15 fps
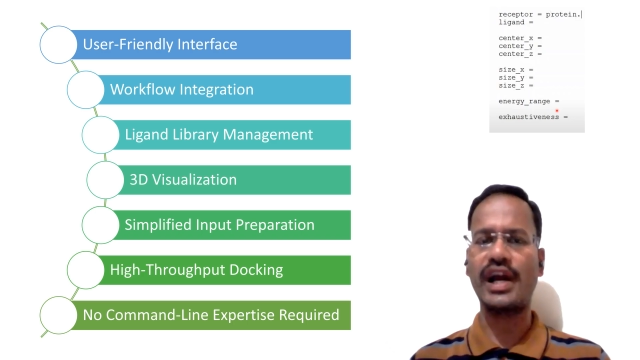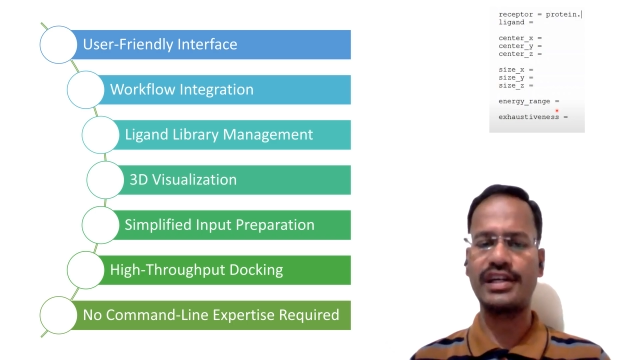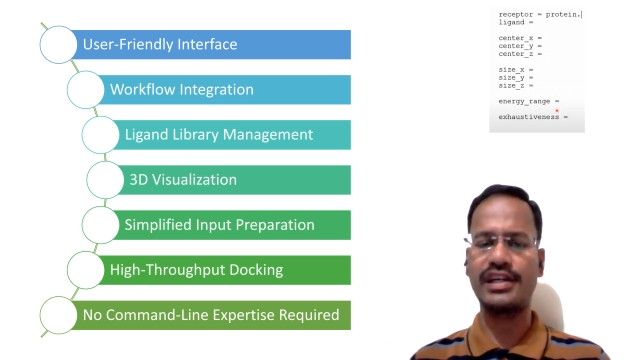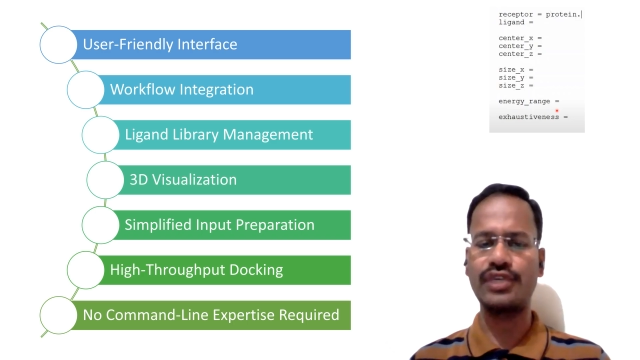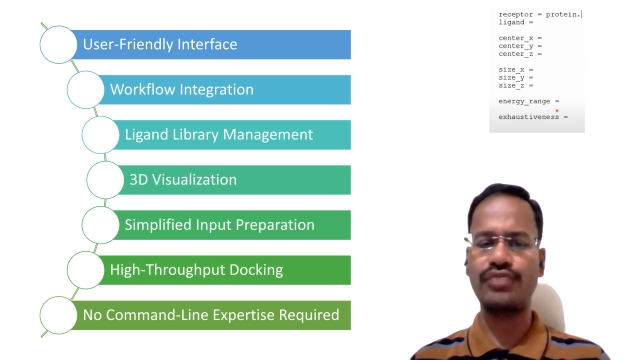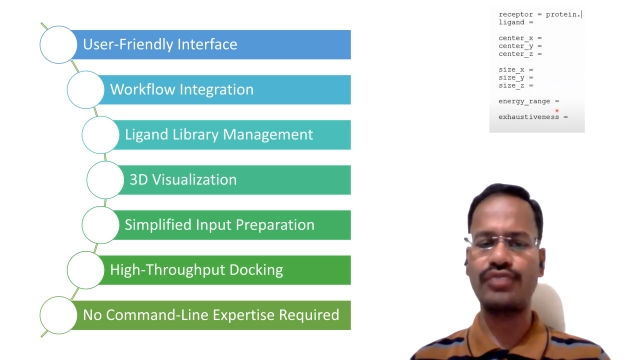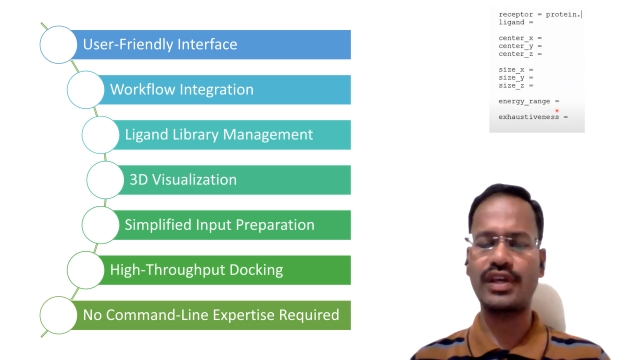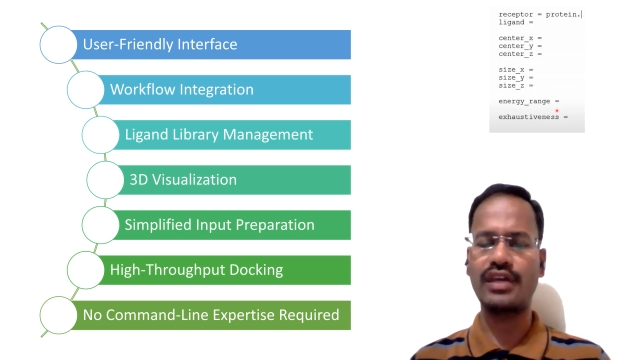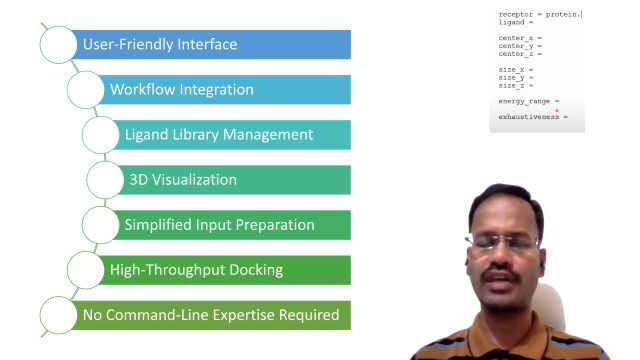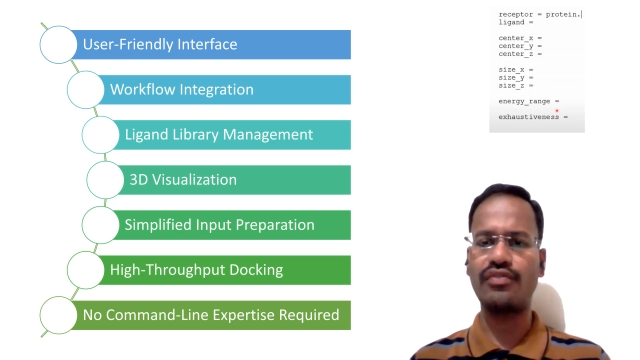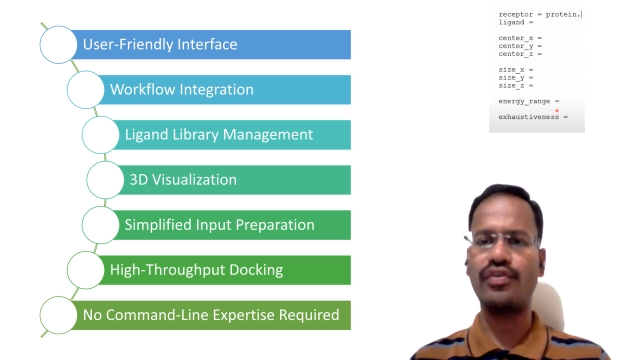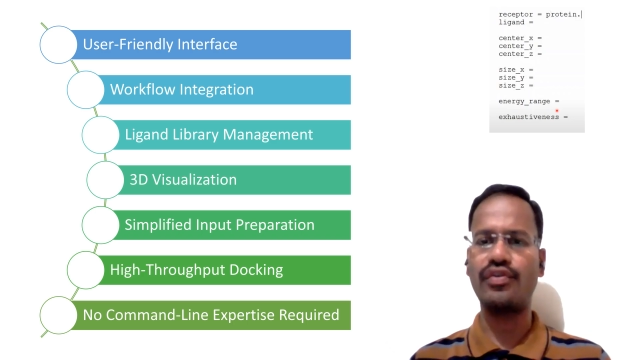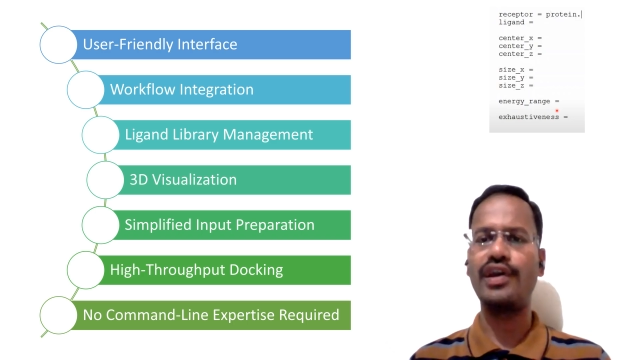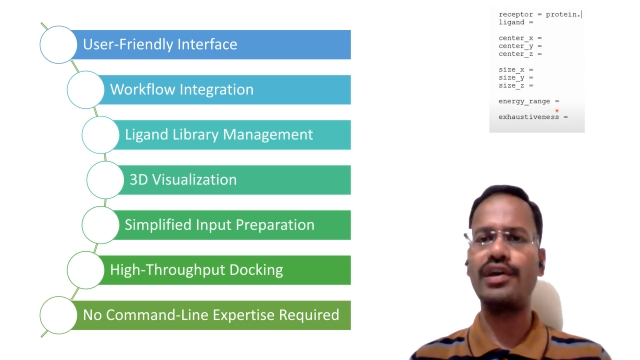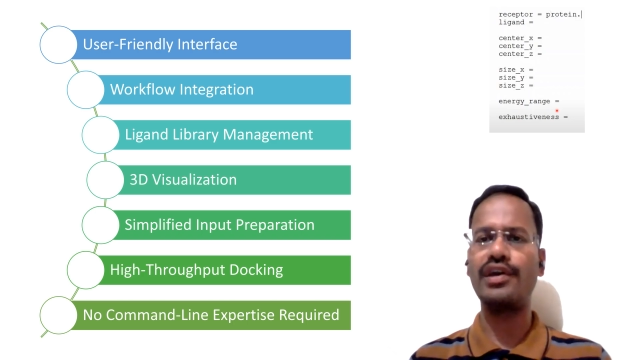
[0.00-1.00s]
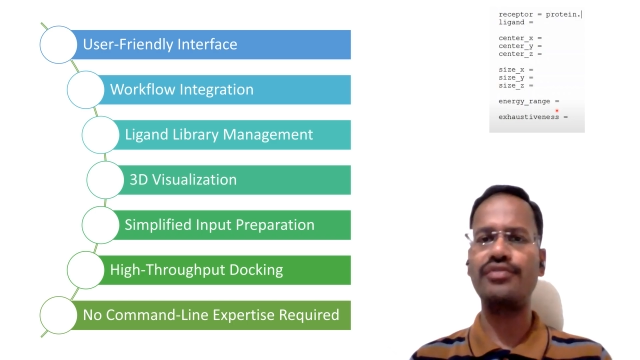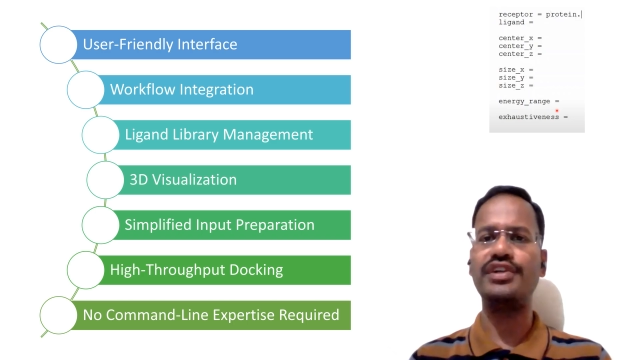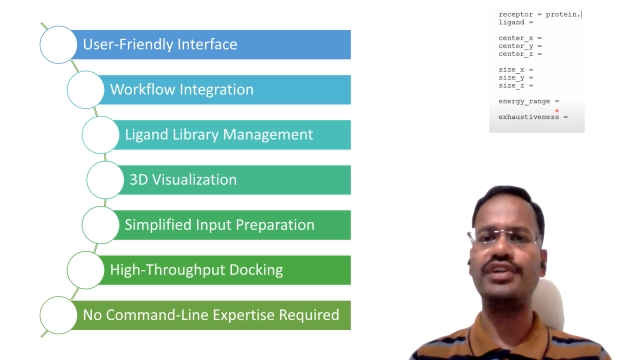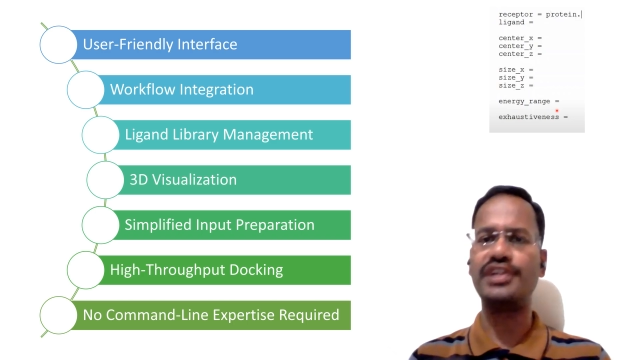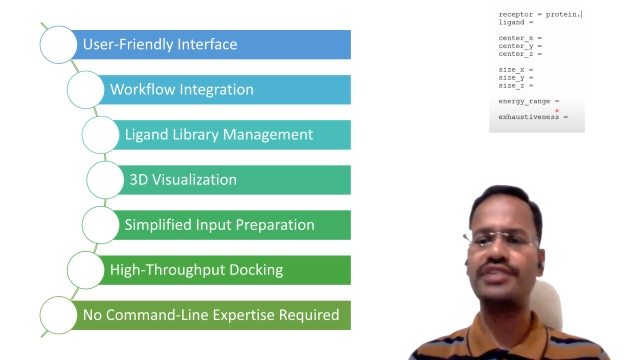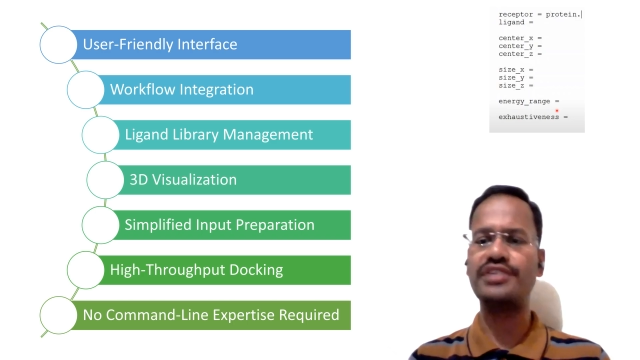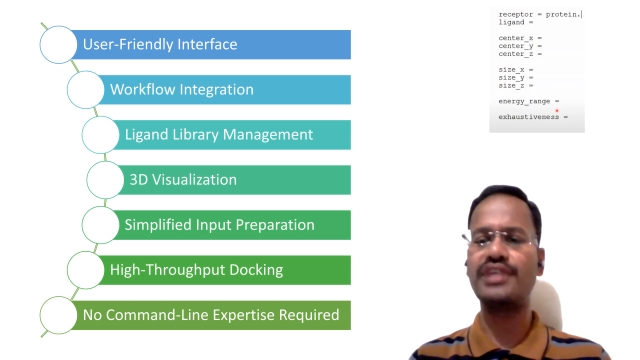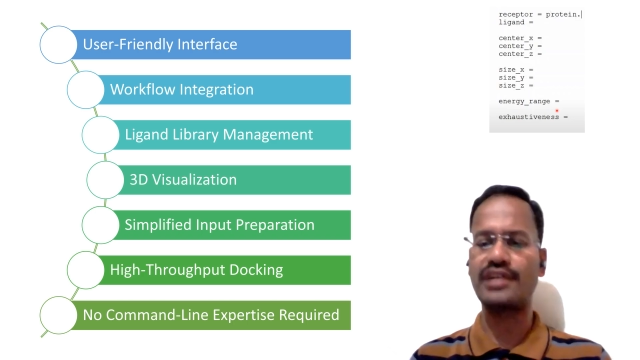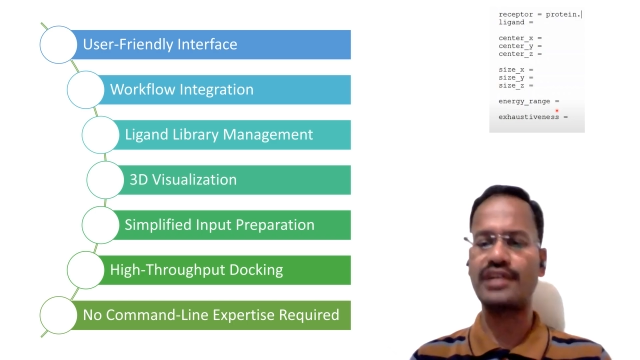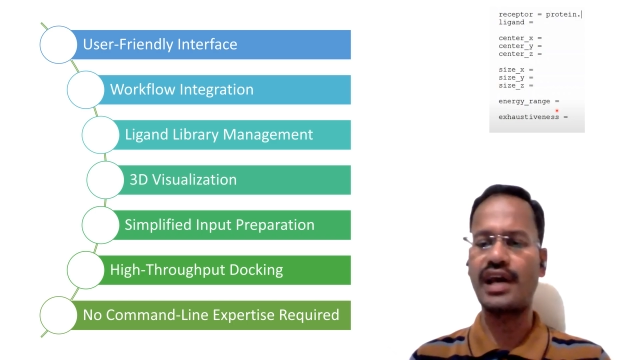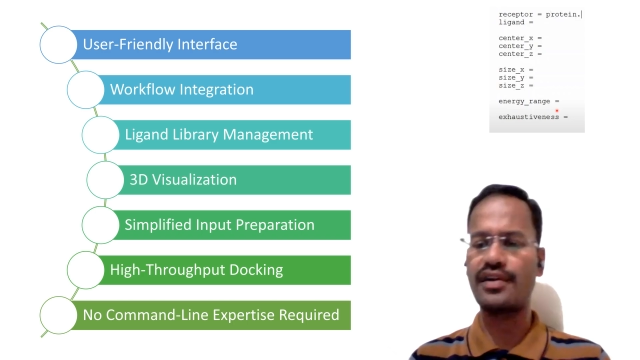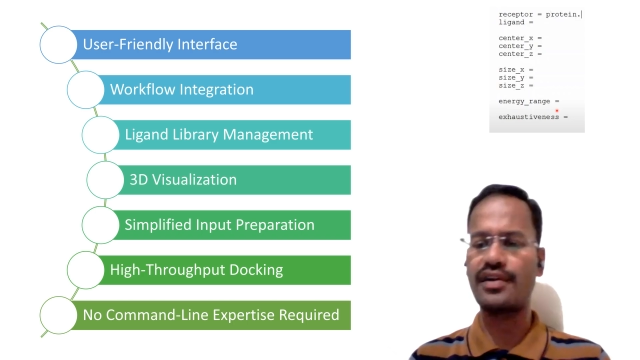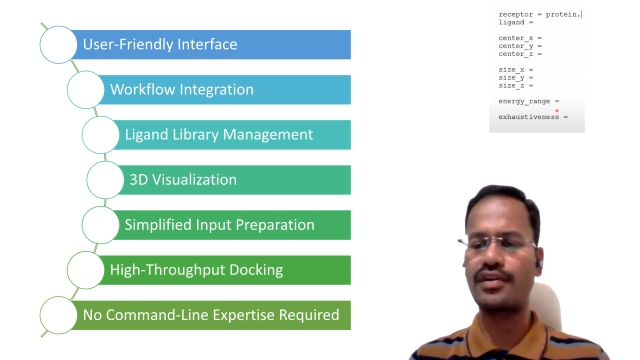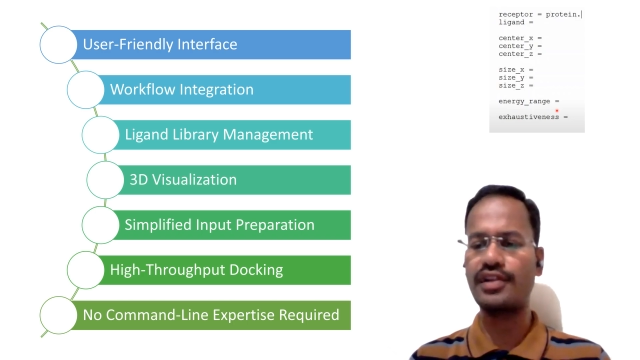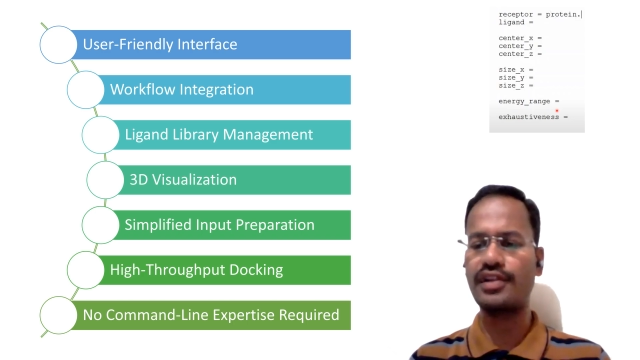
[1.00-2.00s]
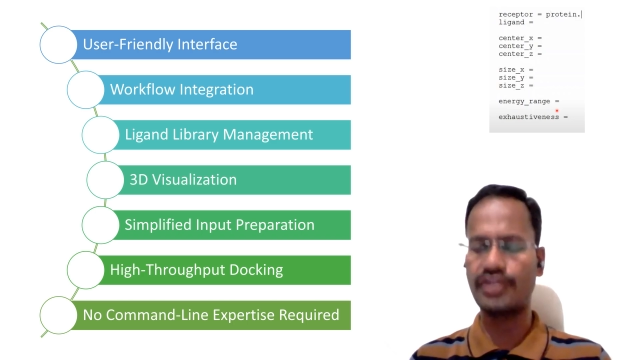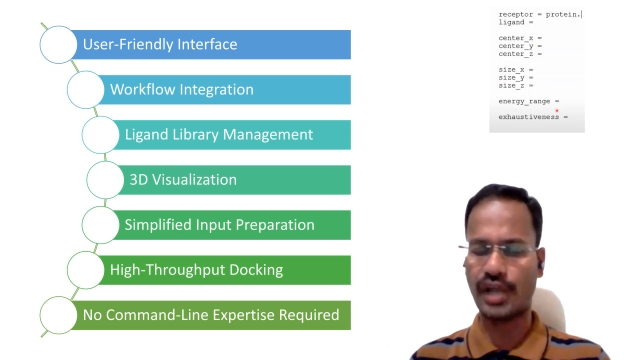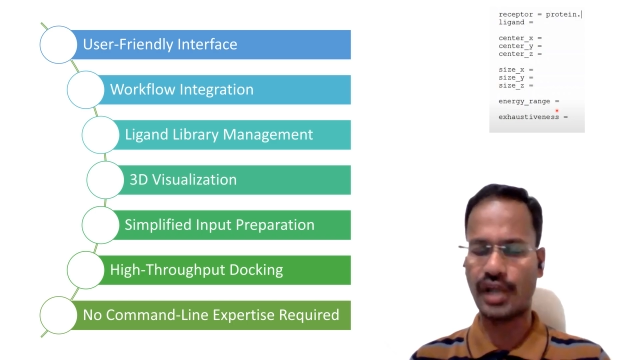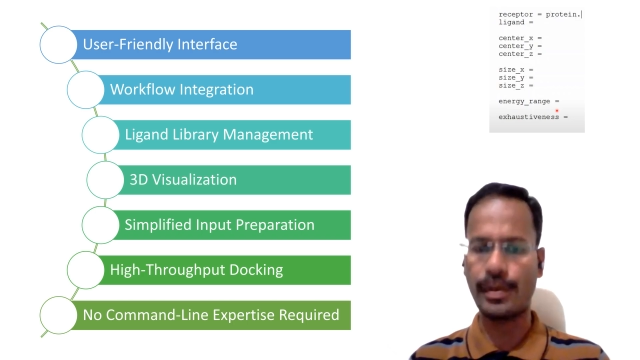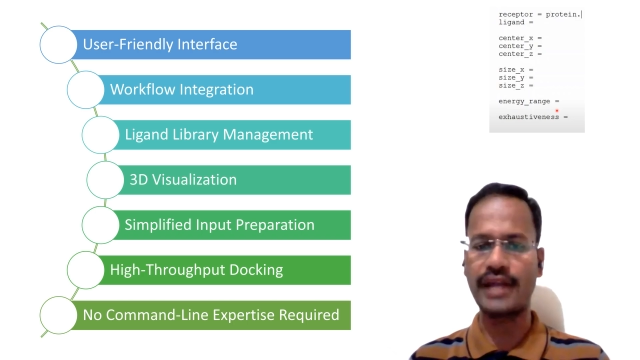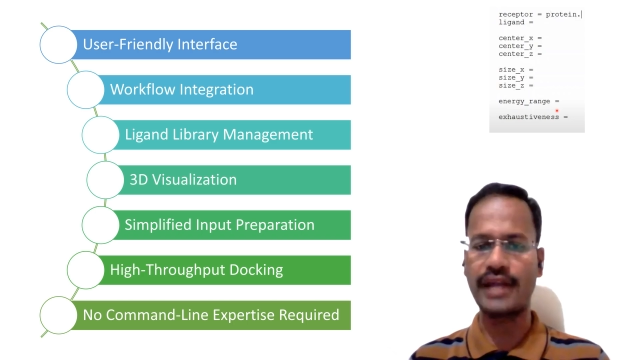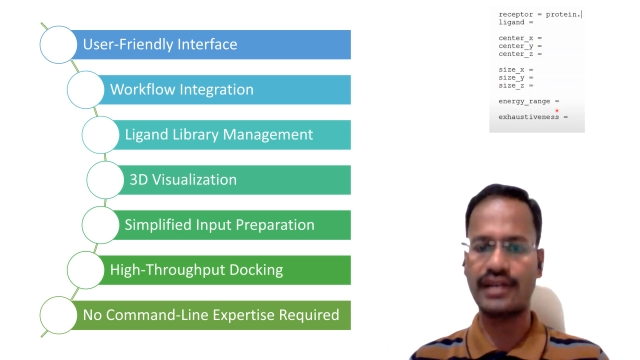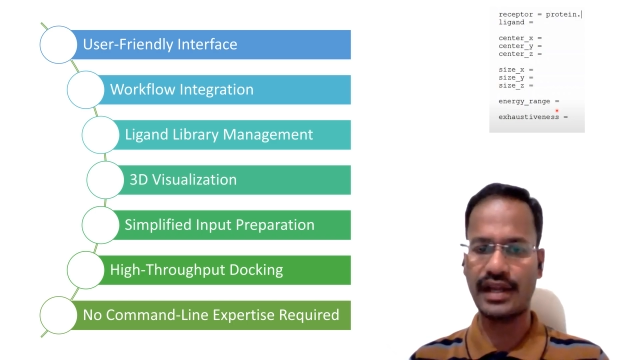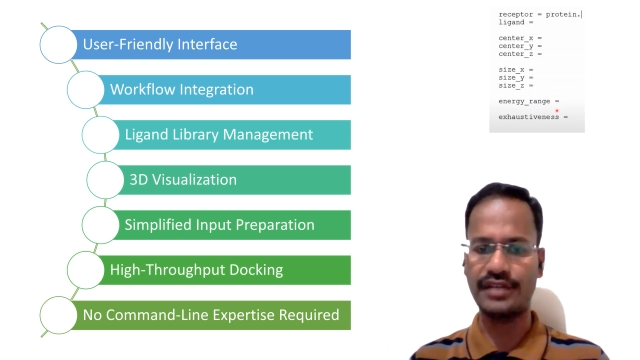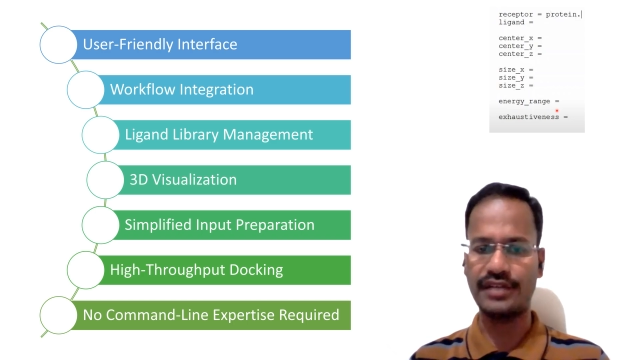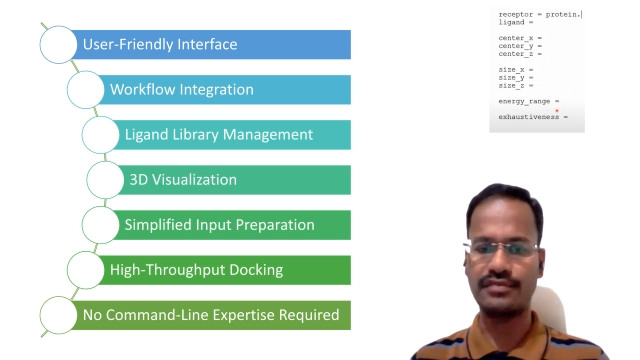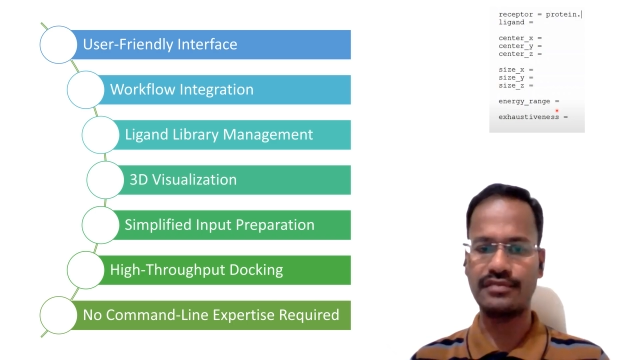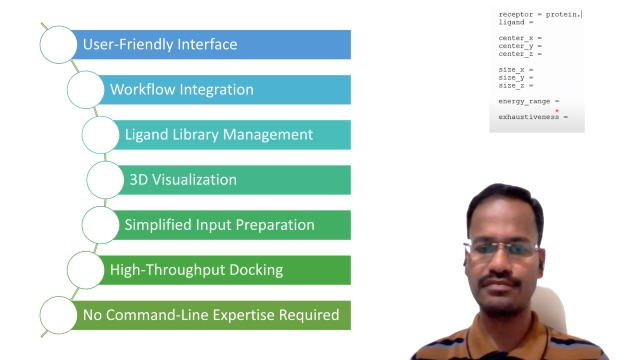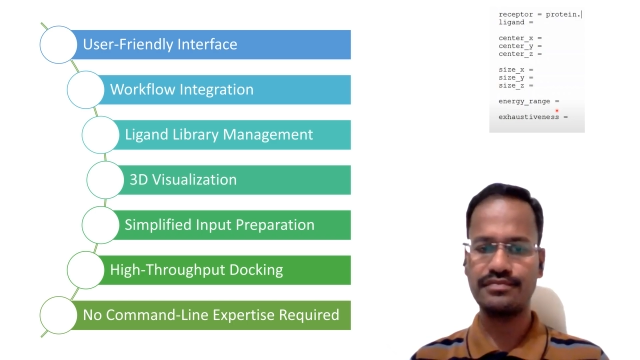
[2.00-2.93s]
identify where we did that error in the command line